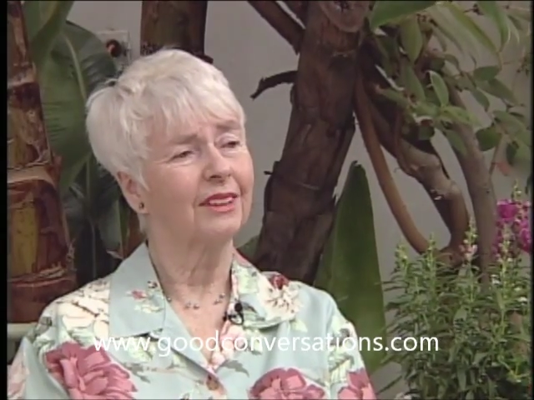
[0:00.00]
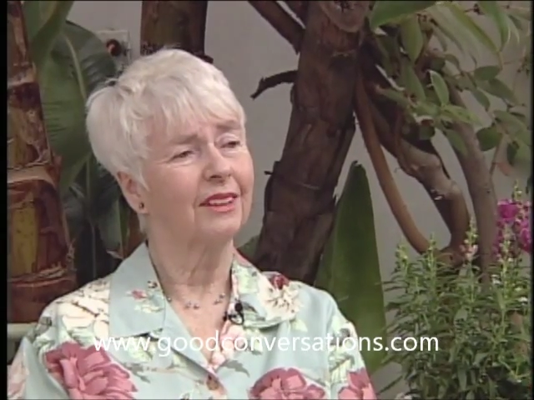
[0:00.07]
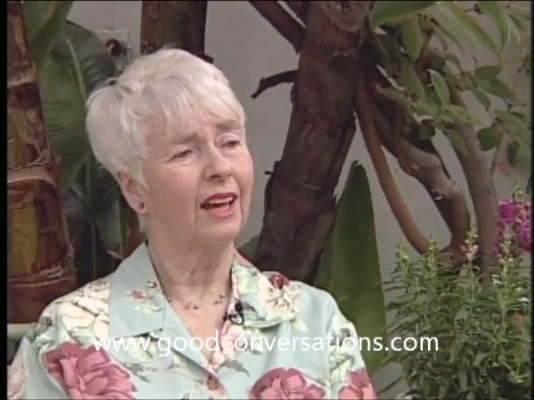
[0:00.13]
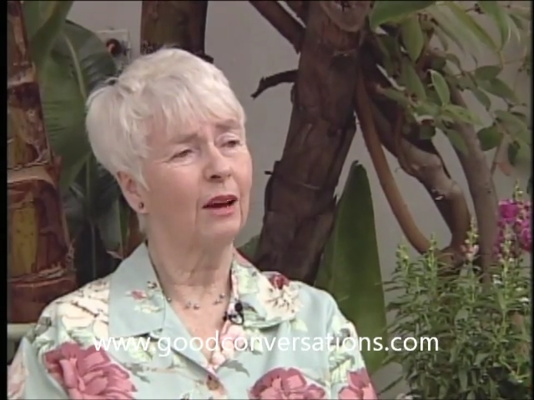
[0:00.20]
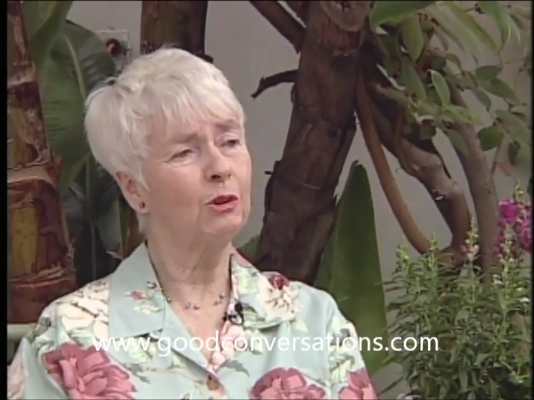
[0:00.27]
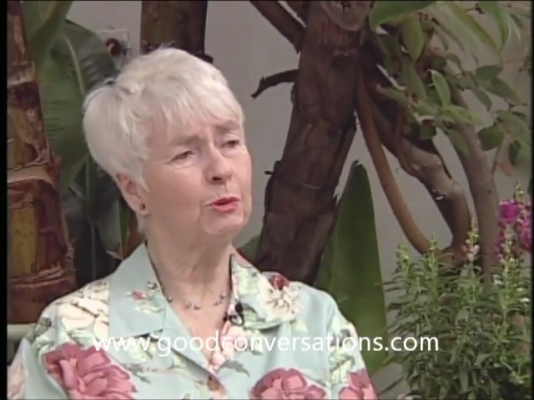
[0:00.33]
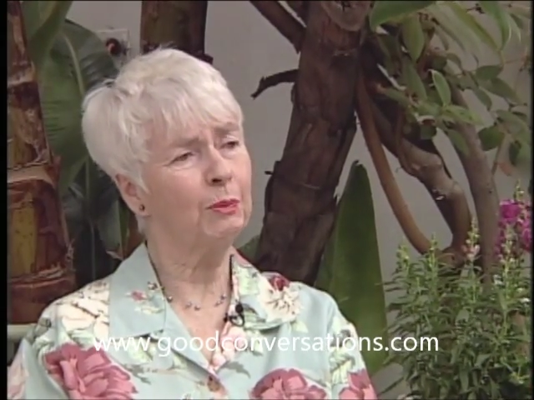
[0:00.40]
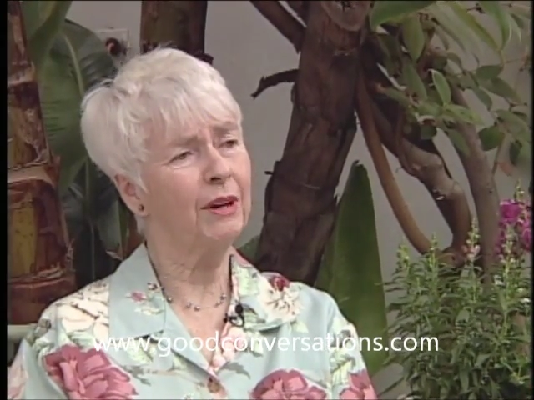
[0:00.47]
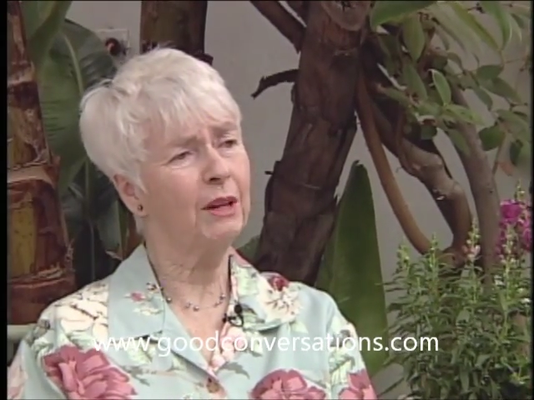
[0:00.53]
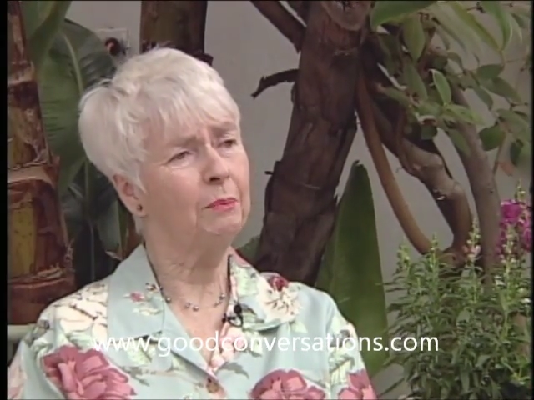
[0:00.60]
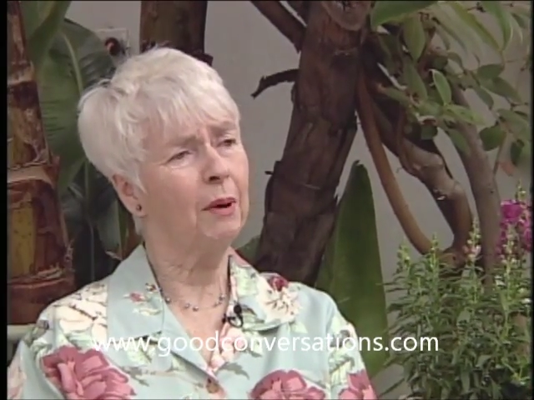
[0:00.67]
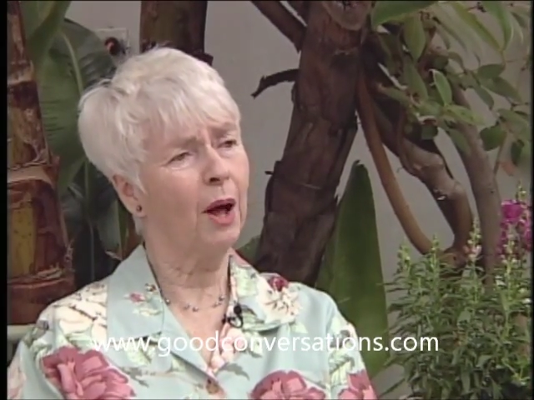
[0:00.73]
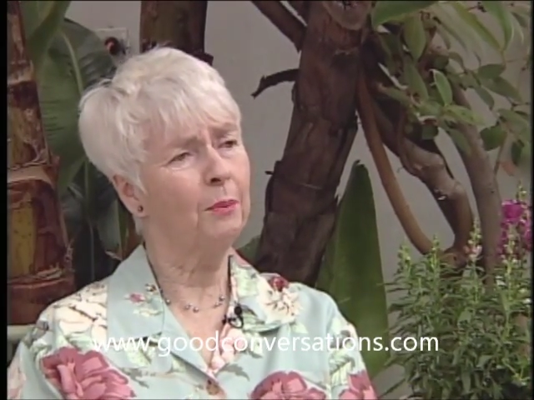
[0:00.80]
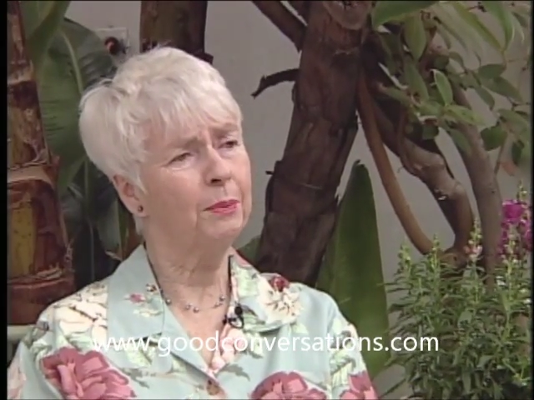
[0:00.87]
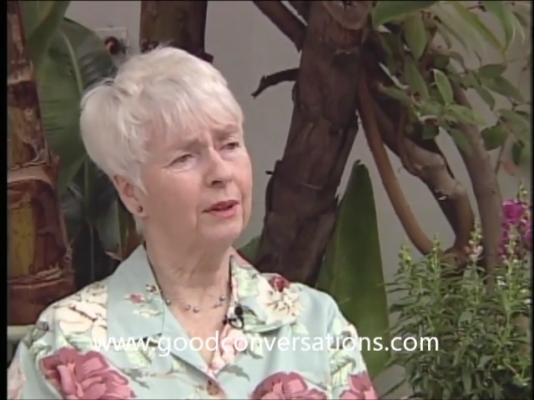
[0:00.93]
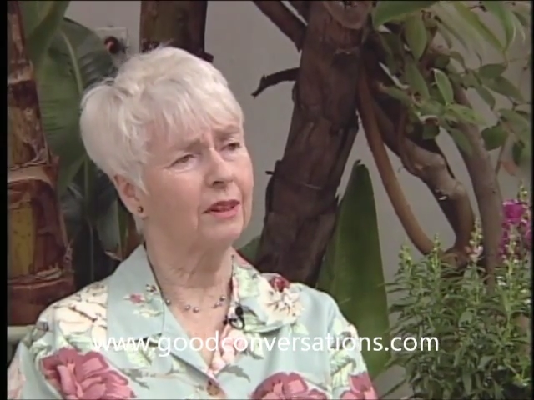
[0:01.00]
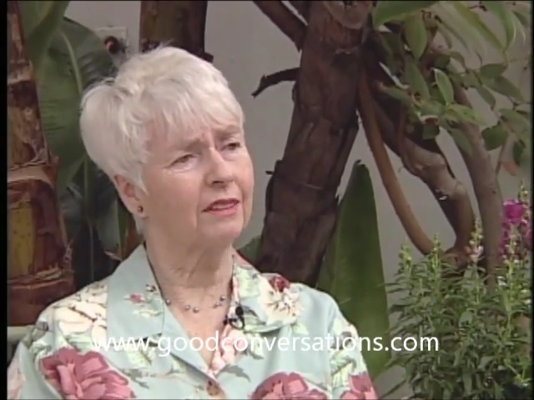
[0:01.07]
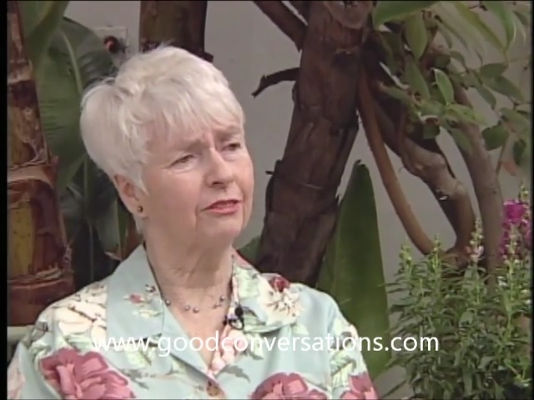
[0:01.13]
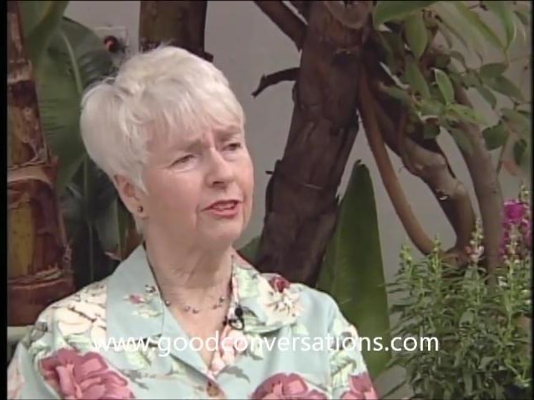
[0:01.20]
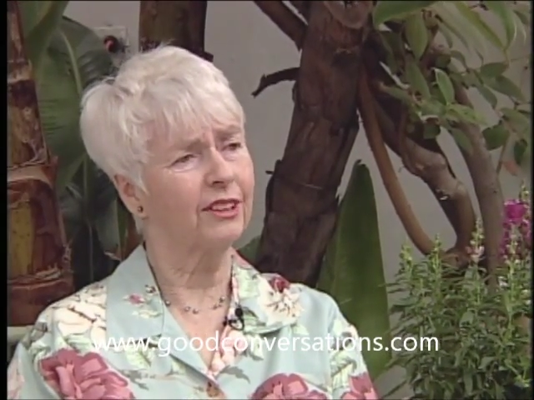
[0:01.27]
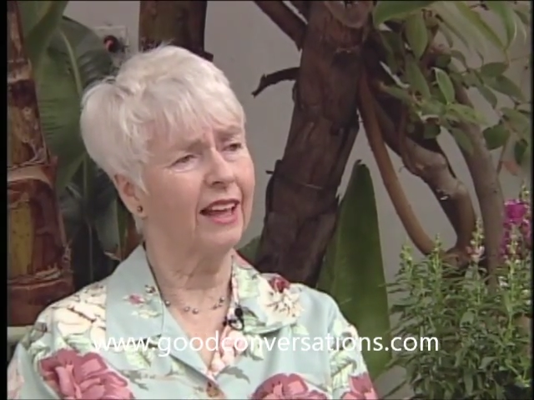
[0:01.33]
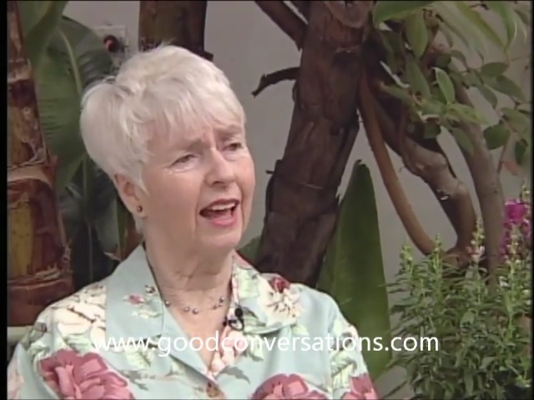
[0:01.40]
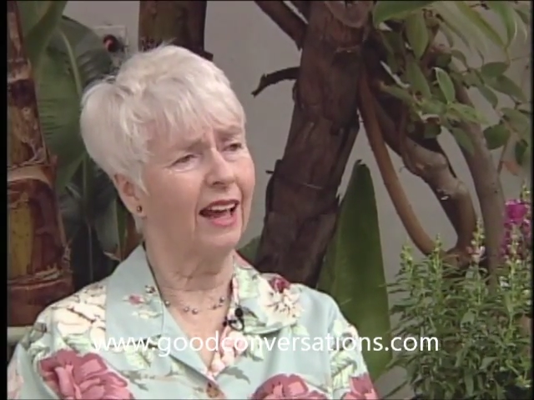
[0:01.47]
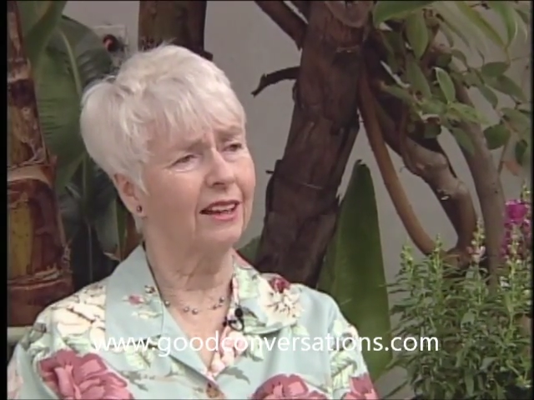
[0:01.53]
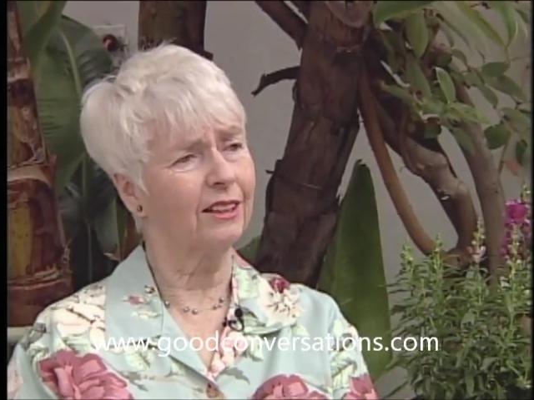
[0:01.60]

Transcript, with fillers: I was pretty popular for that.